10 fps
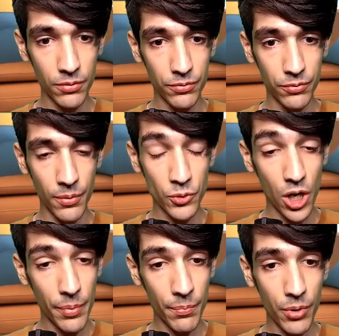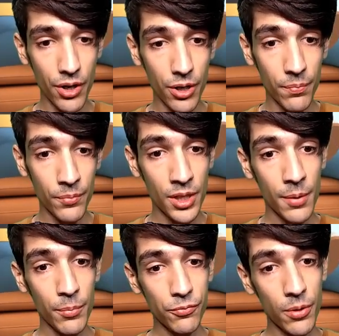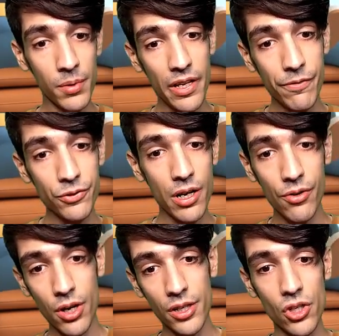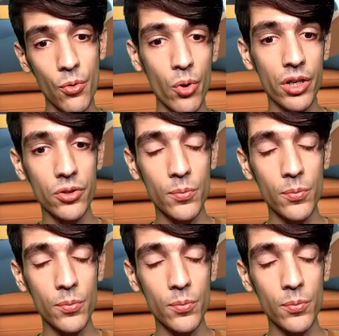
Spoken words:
from top and bottom, but from left and right I want it to be